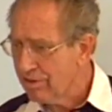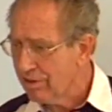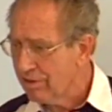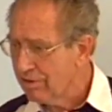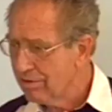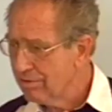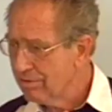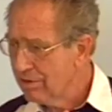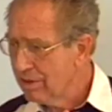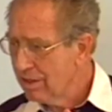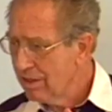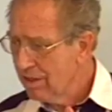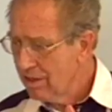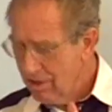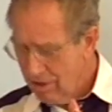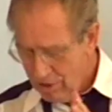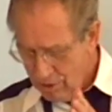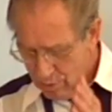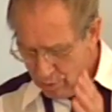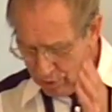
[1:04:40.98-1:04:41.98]
we
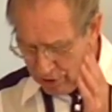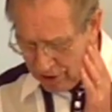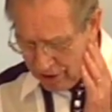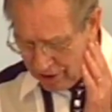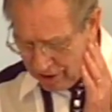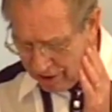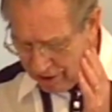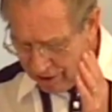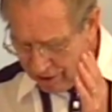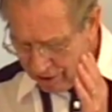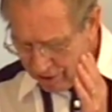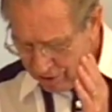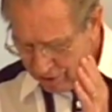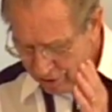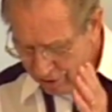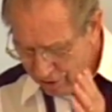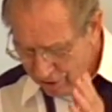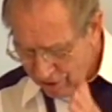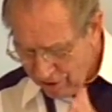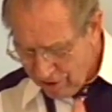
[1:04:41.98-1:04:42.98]
are
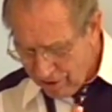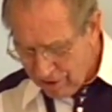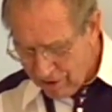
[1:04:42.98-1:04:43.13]
all